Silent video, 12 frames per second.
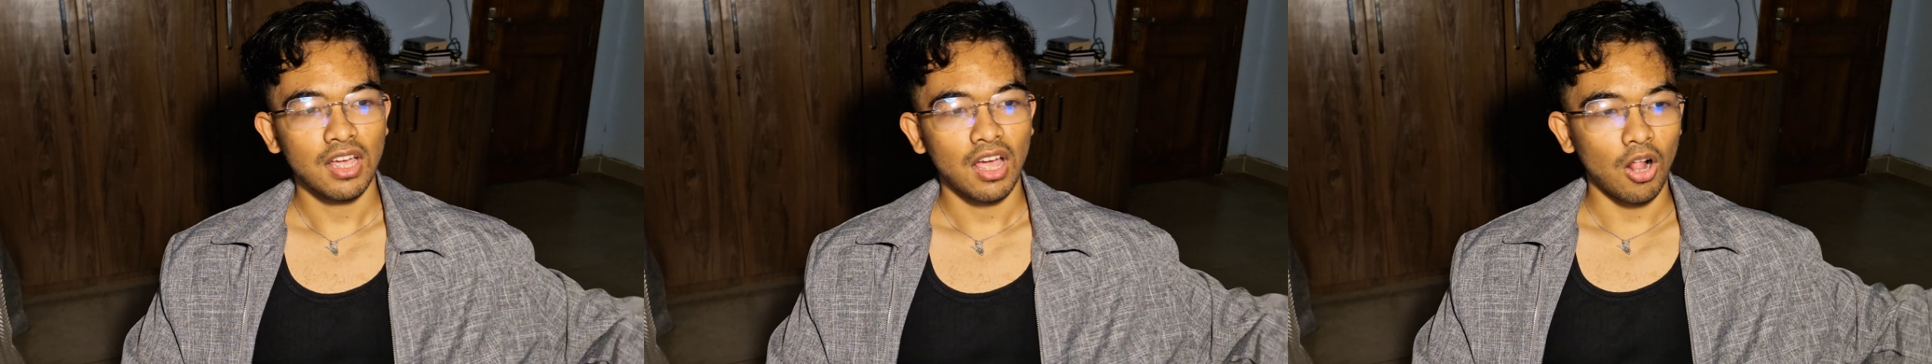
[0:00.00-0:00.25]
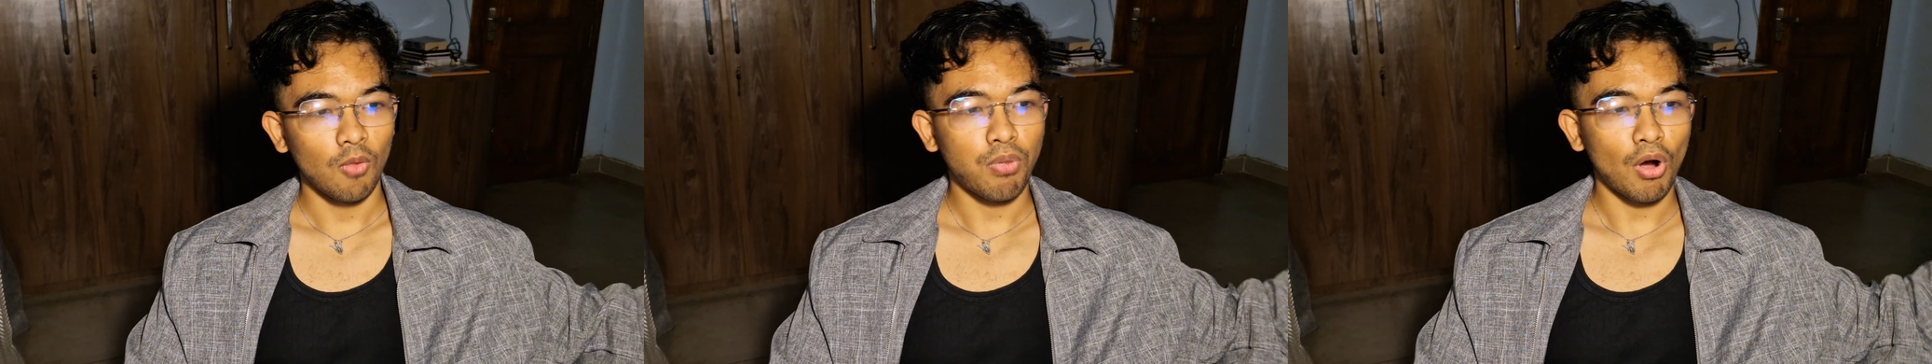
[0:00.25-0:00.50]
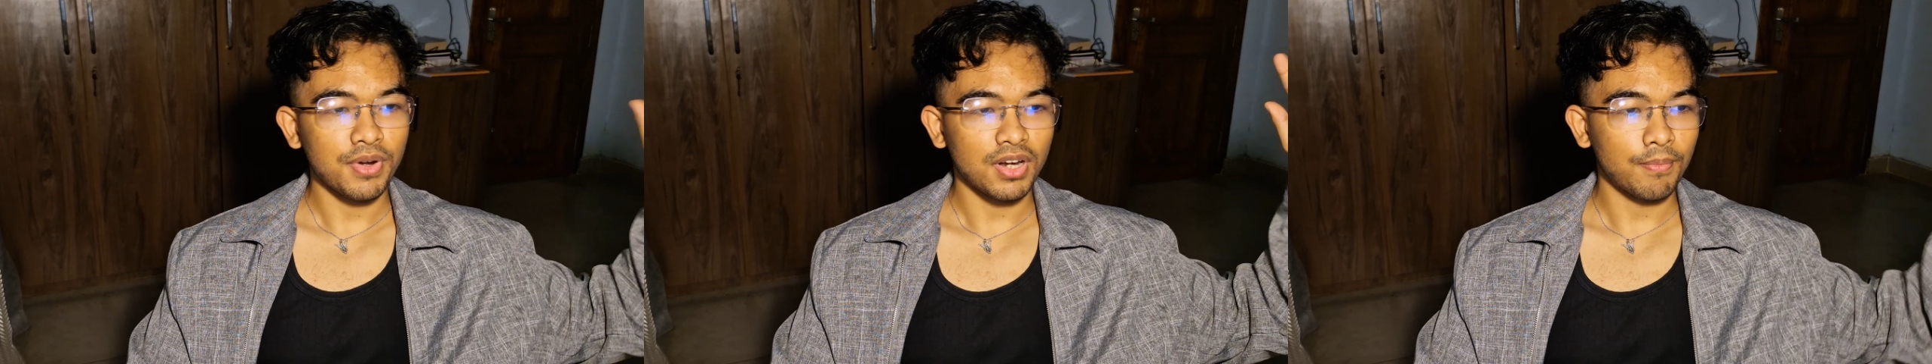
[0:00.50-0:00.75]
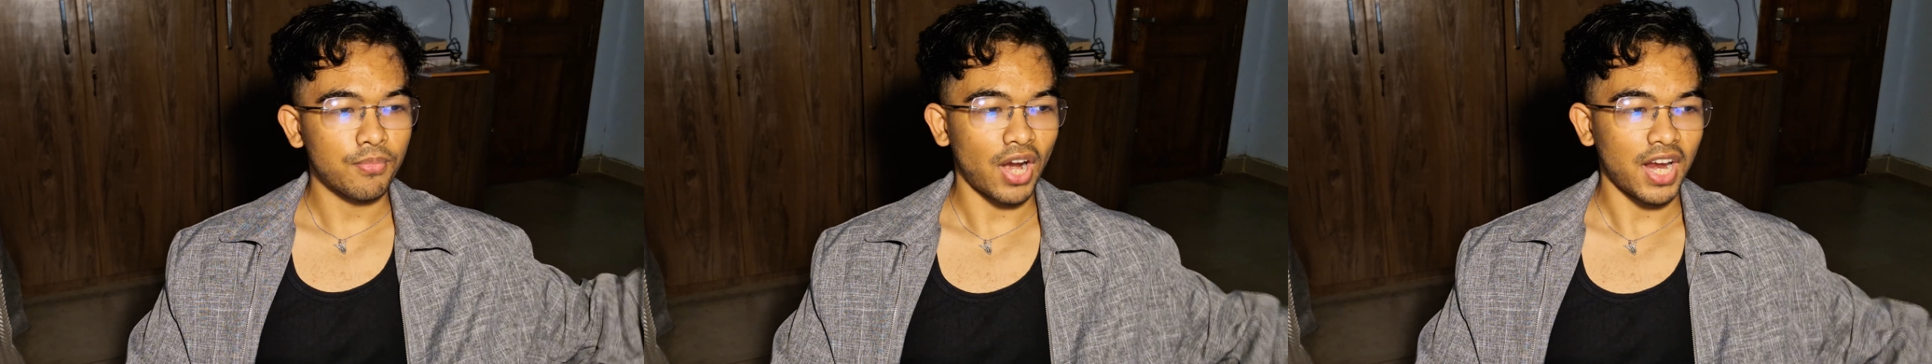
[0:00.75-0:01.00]
I'll pop it
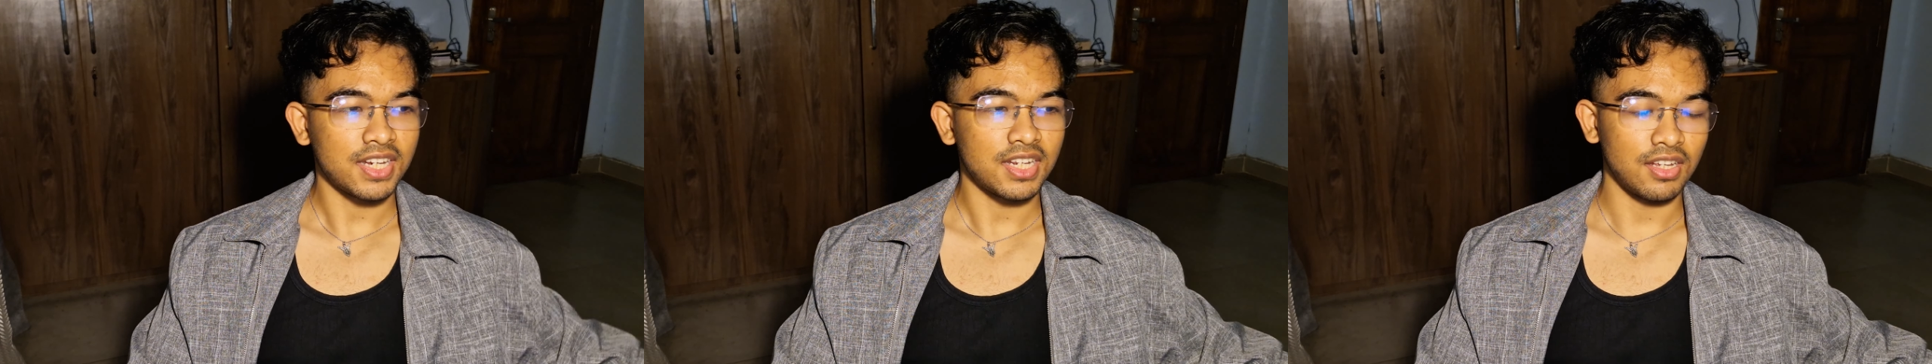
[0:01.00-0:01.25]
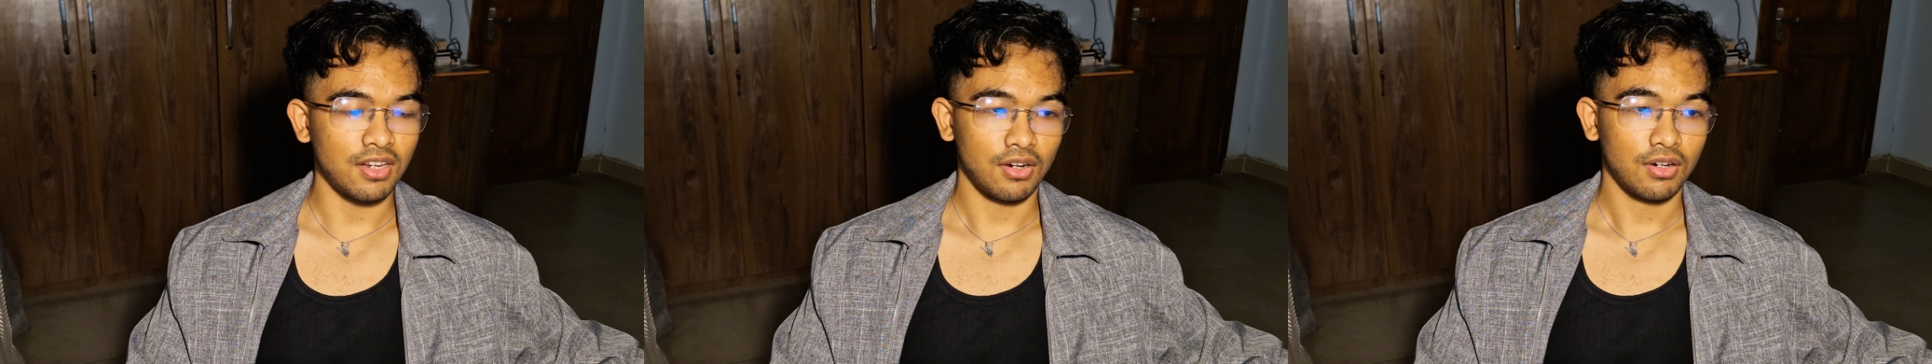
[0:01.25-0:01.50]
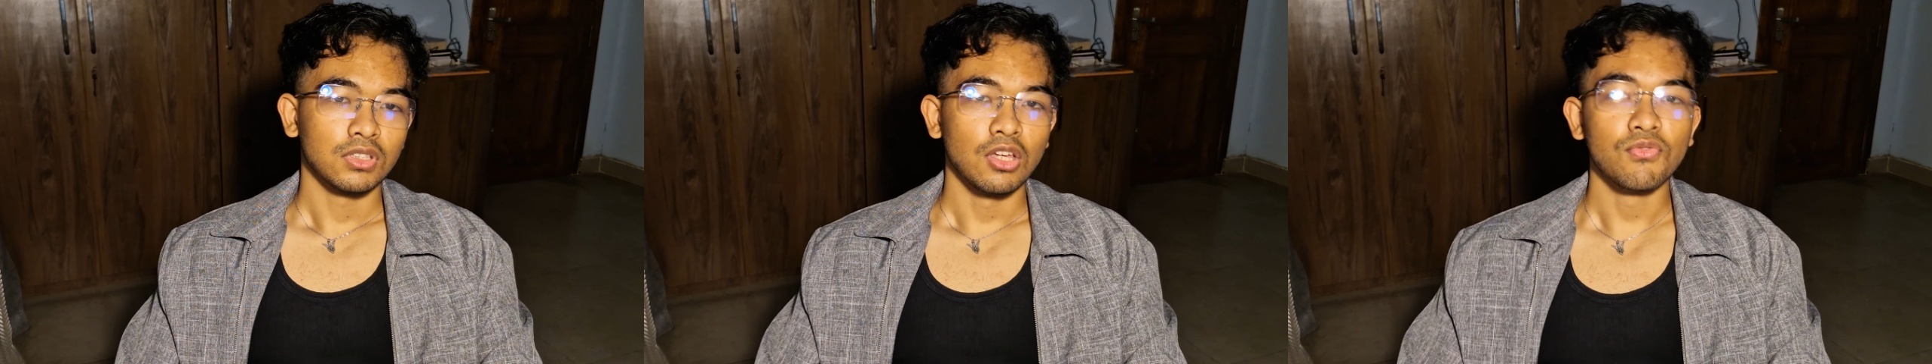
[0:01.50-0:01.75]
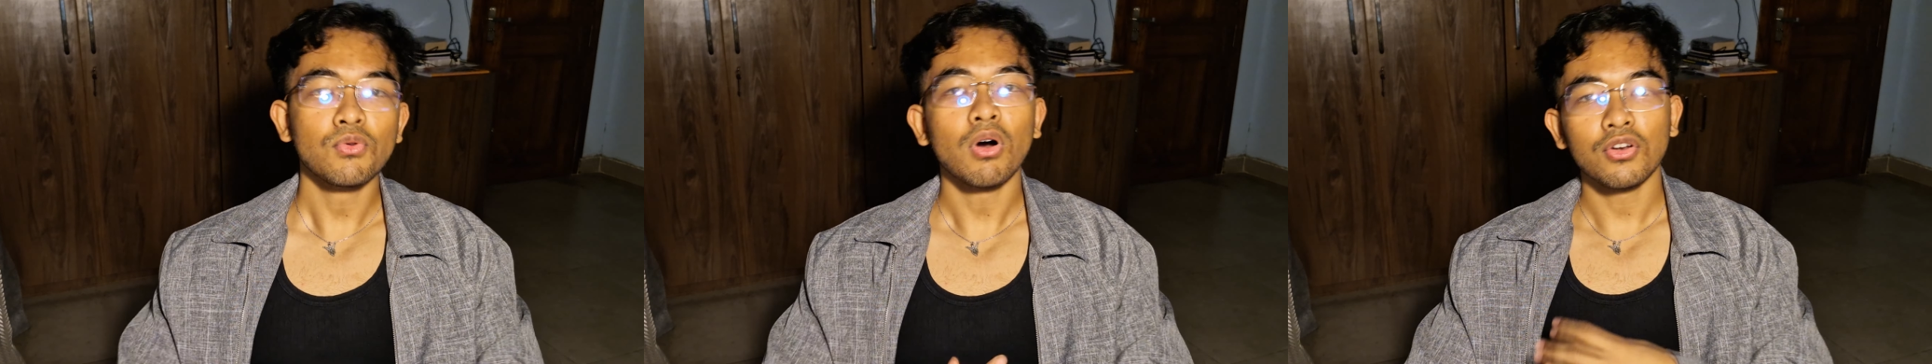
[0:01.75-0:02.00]
up right here.
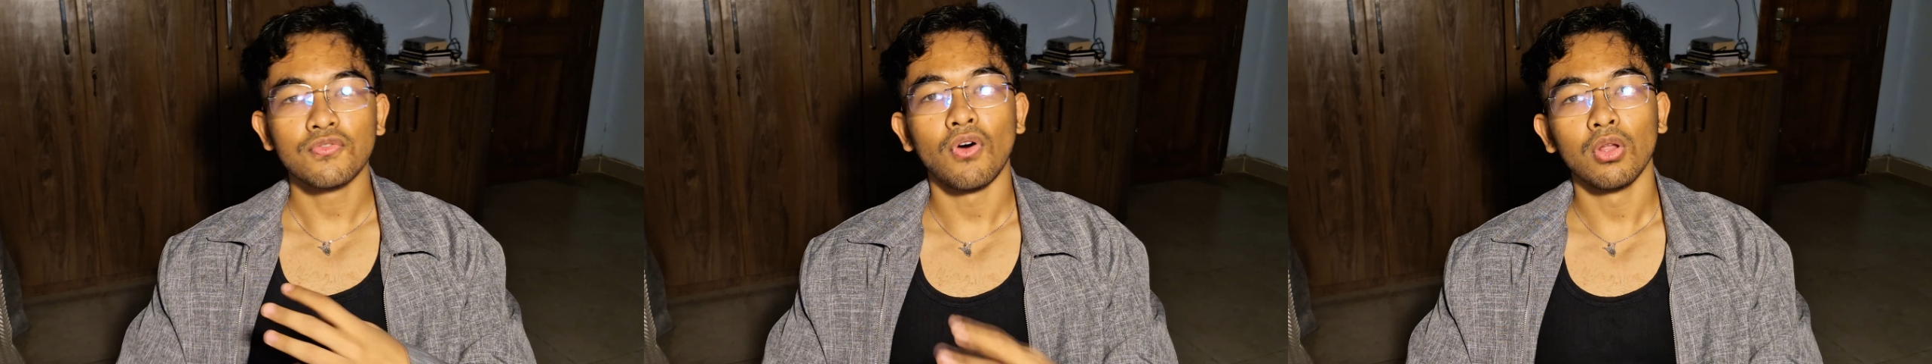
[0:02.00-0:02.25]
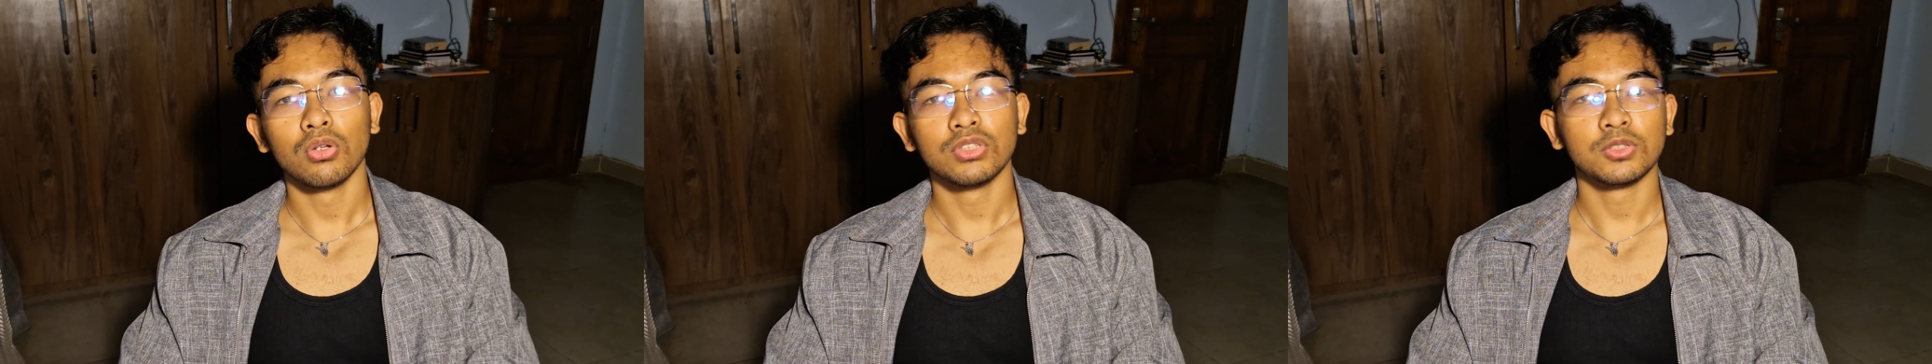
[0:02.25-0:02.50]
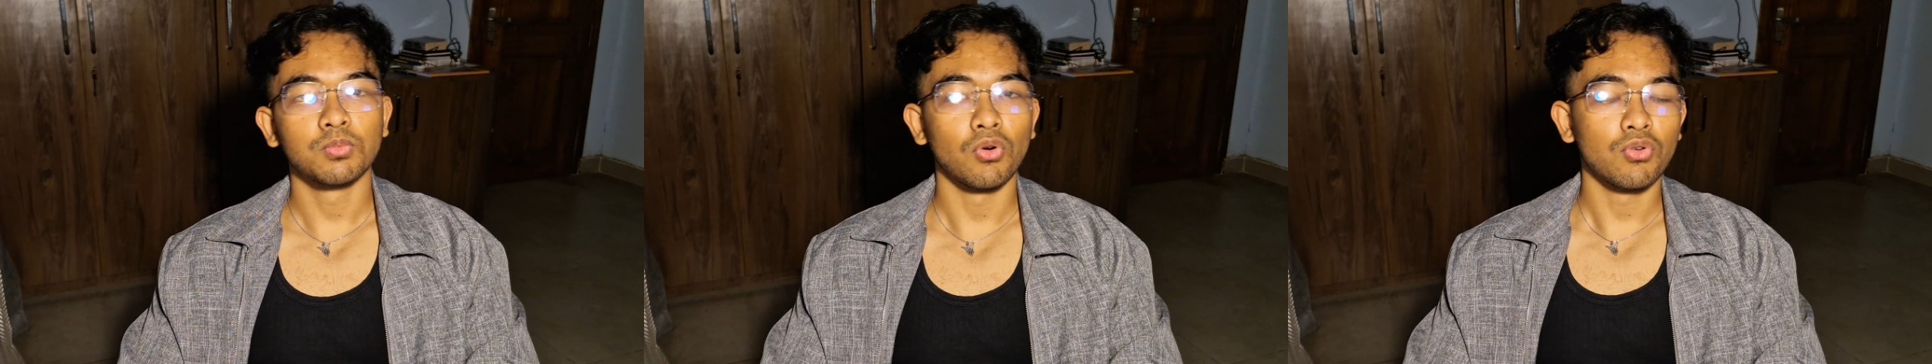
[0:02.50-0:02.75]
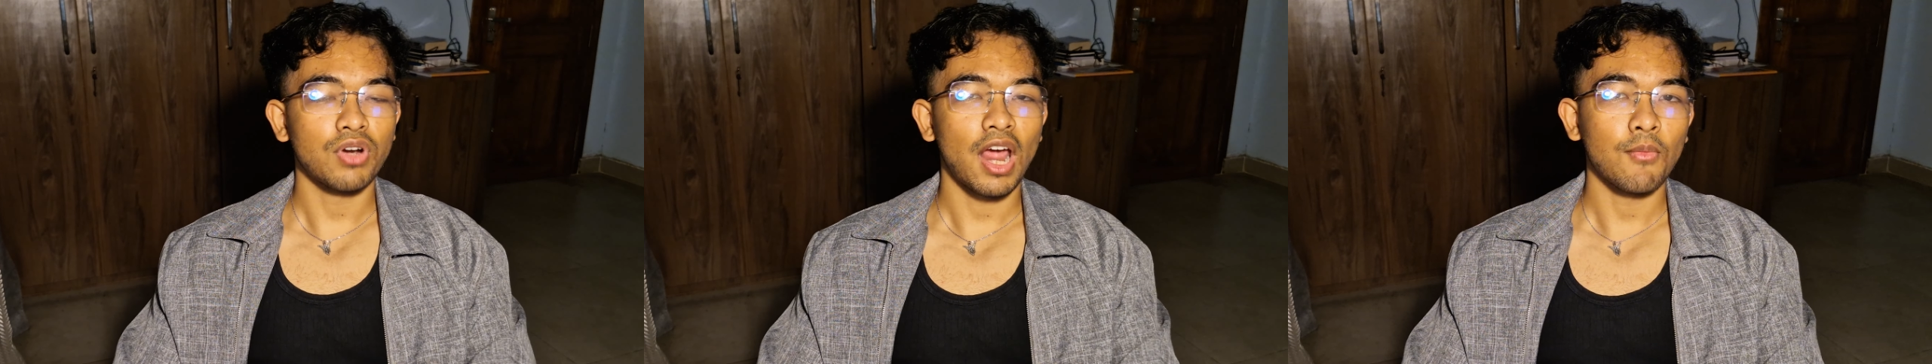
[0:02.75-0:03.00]
If you want to follow this
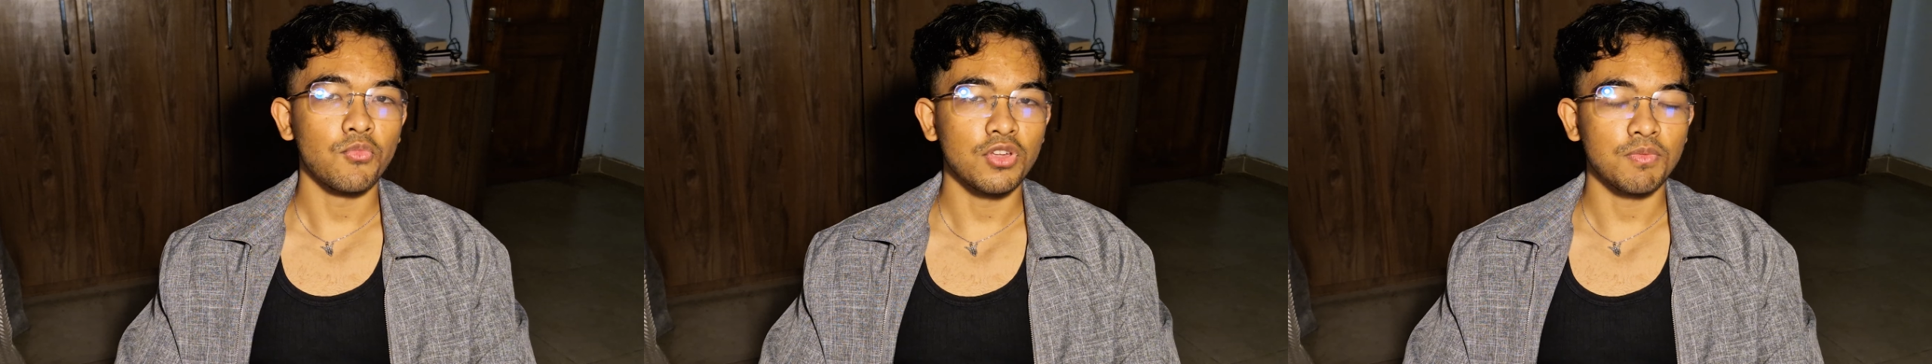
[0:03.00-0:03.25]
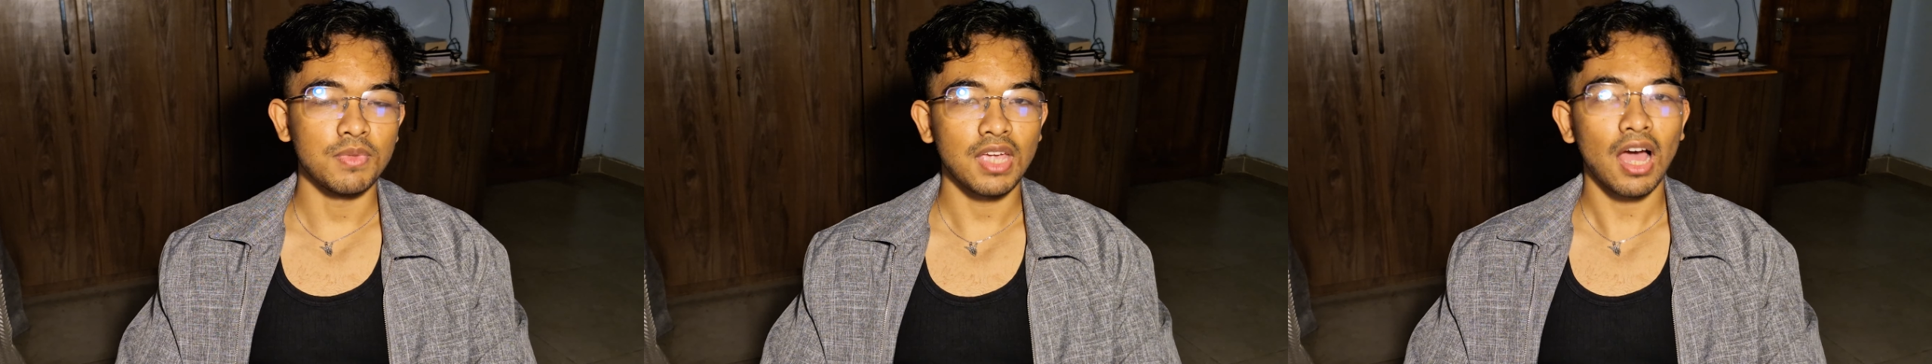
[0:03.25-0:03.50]
program with me,